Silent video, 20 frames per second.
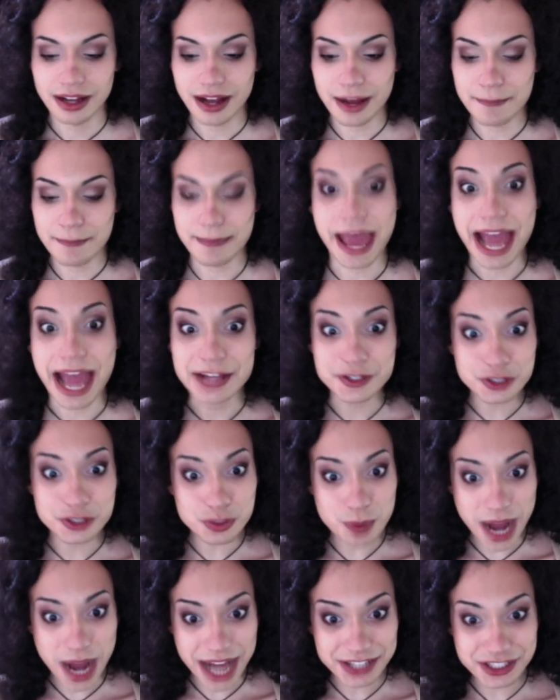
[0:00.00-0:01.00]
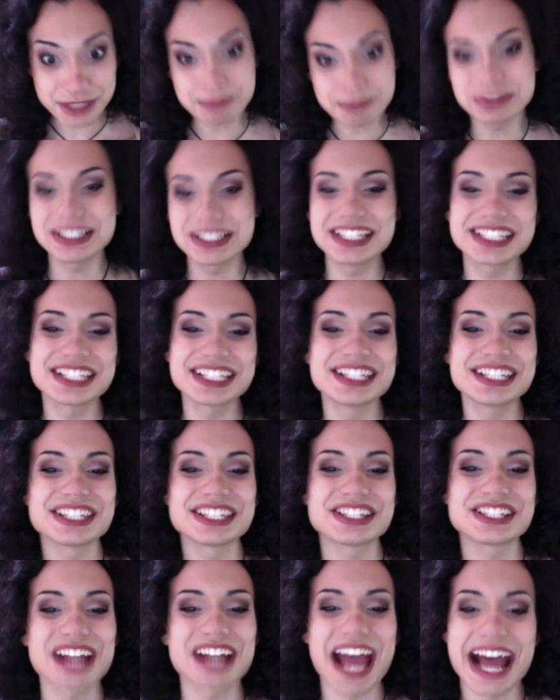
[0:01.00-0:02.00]
As you watch, please consider
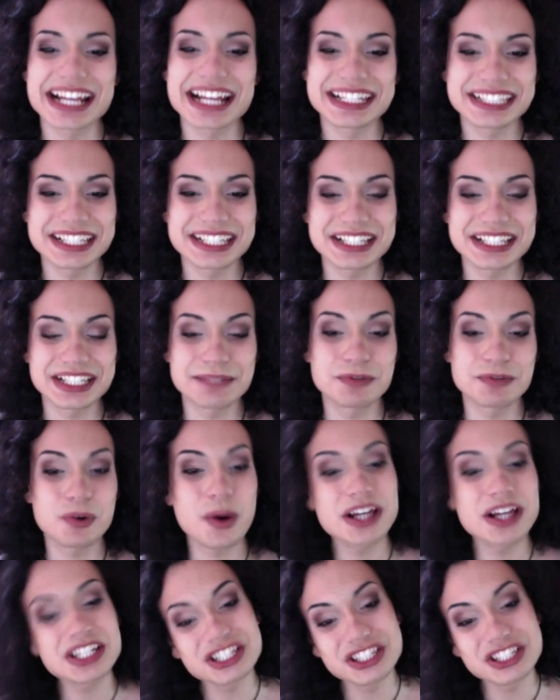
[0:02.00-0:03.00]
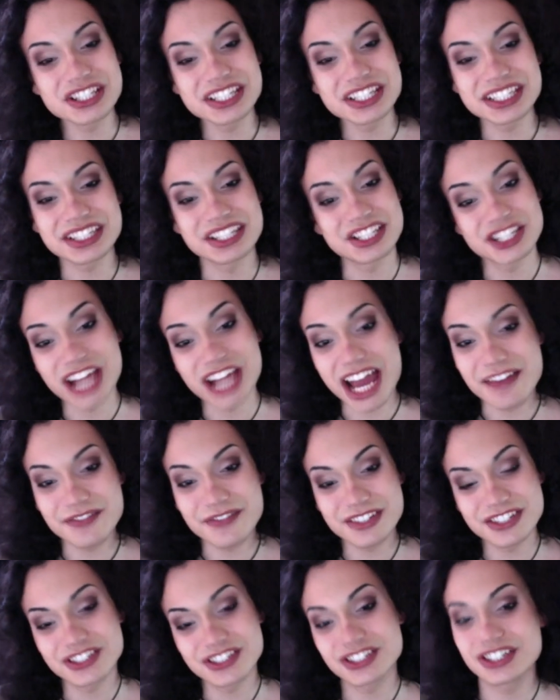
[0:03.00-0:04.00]
asking some questions in the chat
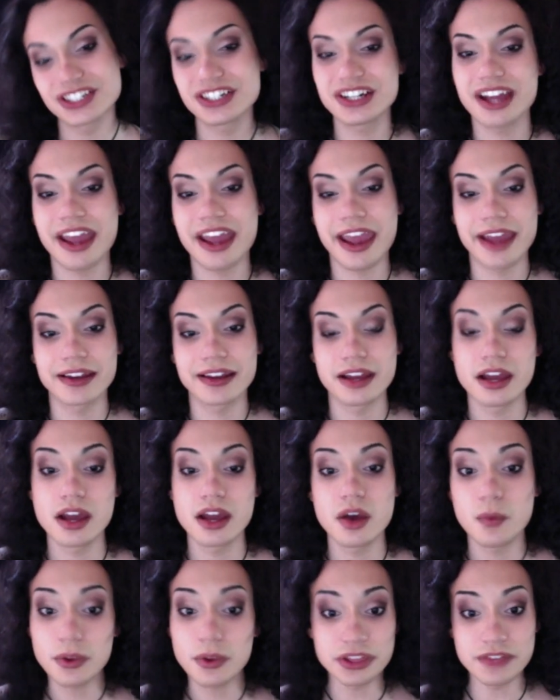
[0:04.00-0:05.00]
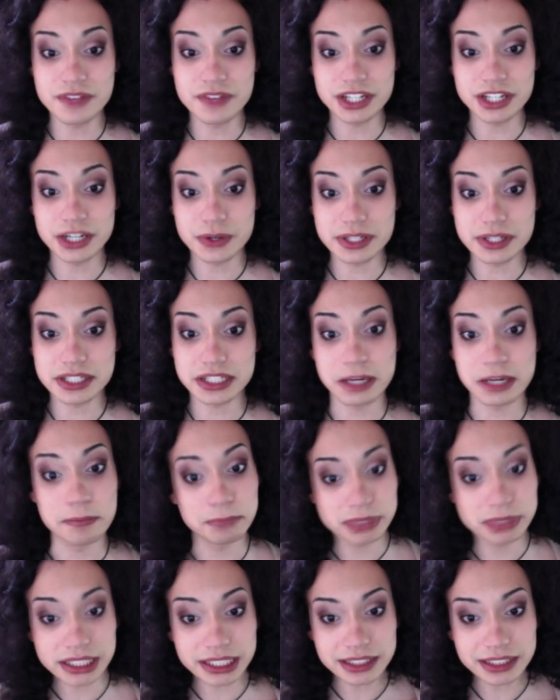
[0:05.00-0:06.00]
feature. And when the video is
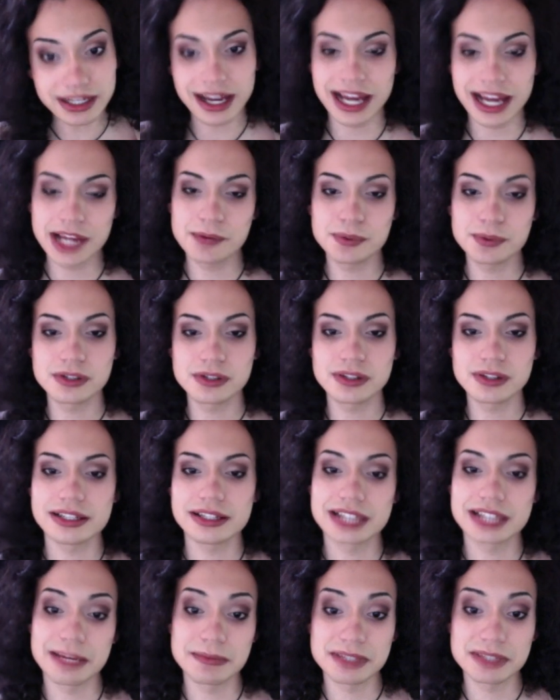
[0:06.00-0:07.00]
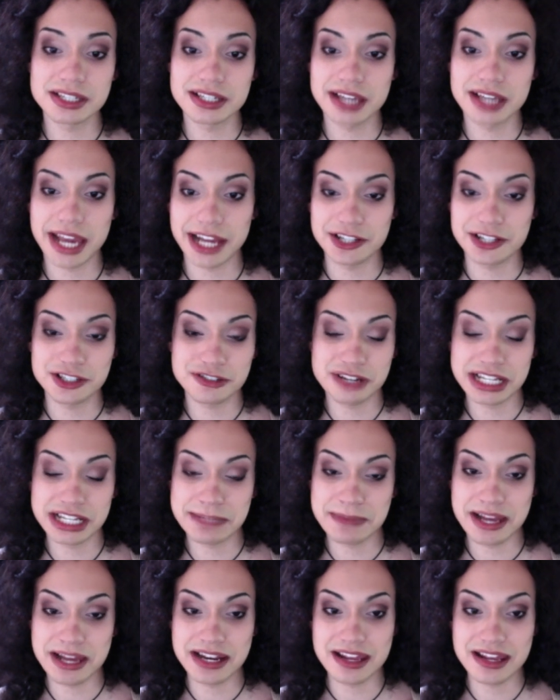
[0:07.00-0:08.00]
complete, I will attempt to answer as
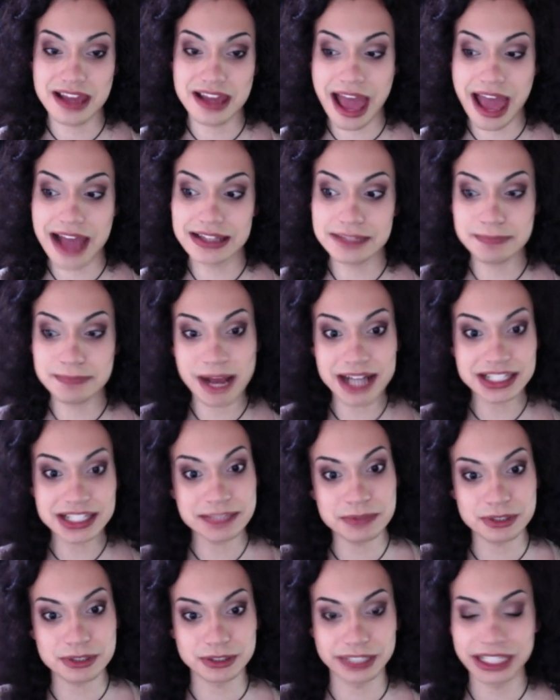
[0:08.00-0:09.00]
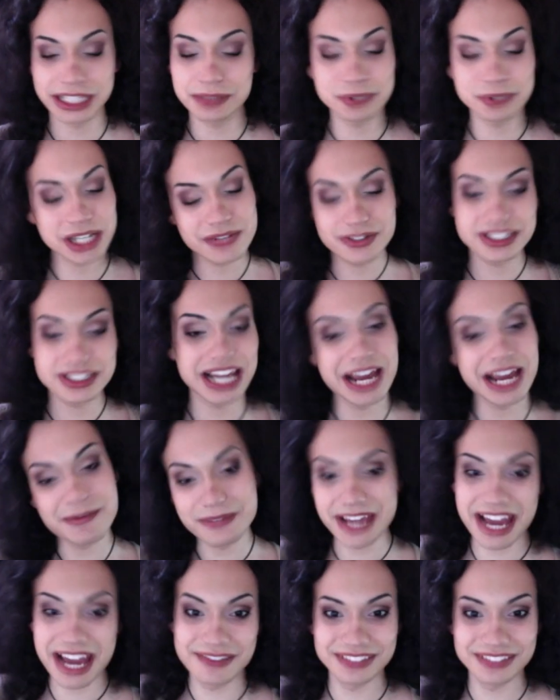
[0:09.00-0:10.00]
many as possible in whatever time we
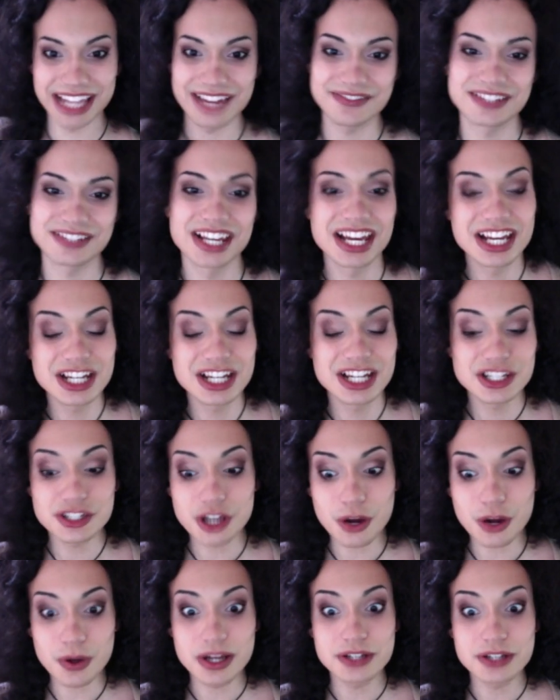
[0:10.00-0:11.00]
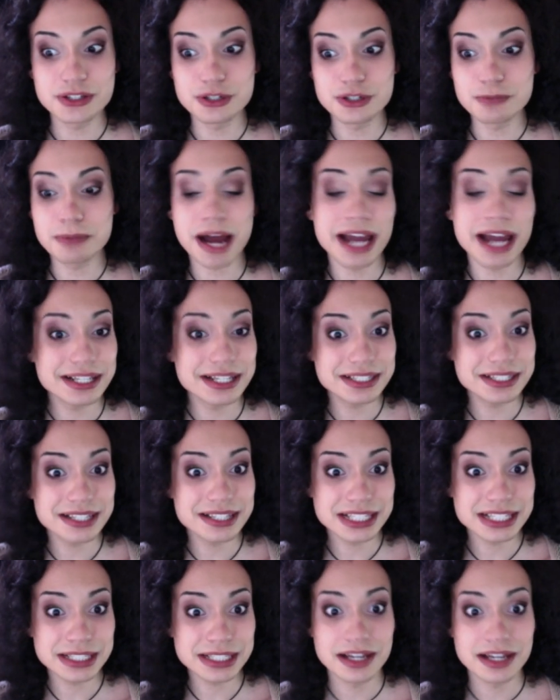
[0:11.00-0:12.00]
have left. So to buy us as
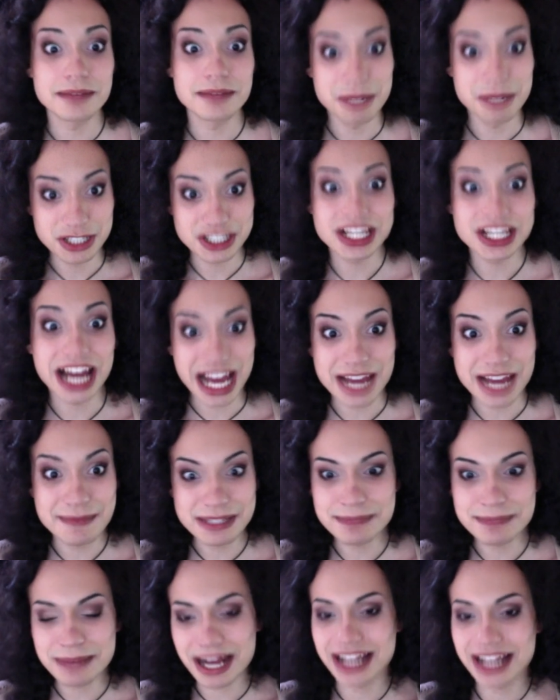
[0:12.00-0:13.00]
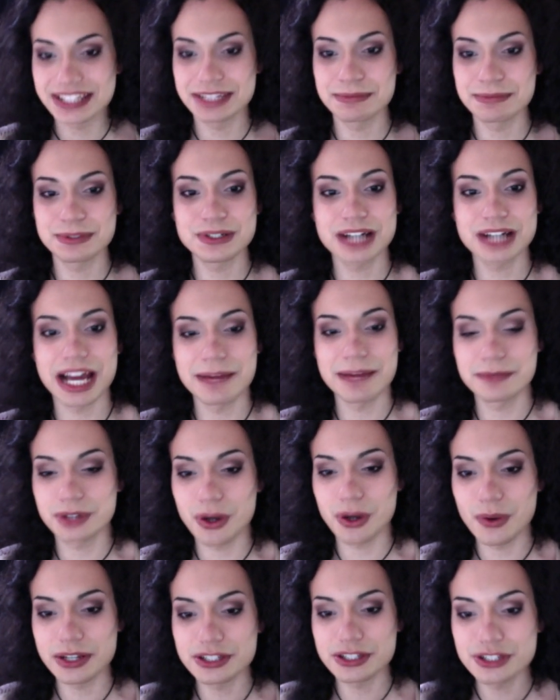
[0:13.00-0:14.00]
much time as possible, I'm
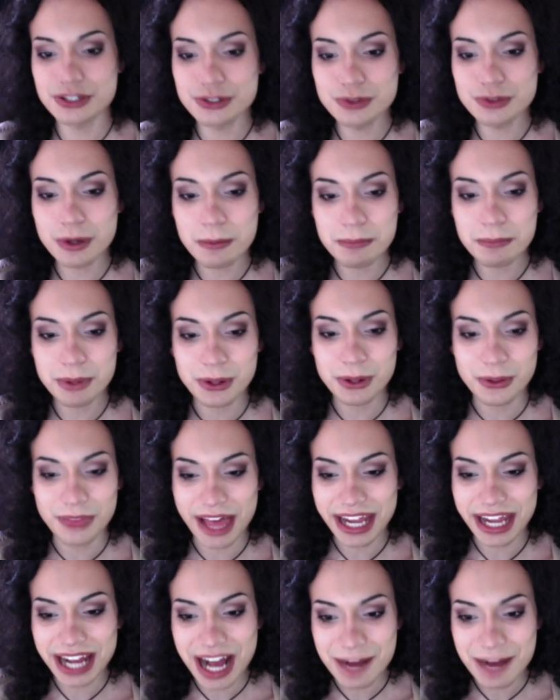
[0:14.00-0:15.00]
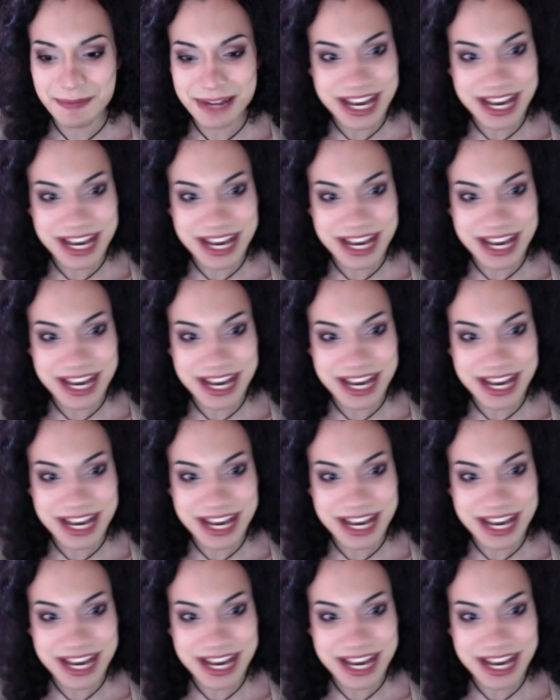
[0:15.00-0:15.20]
going to pull that up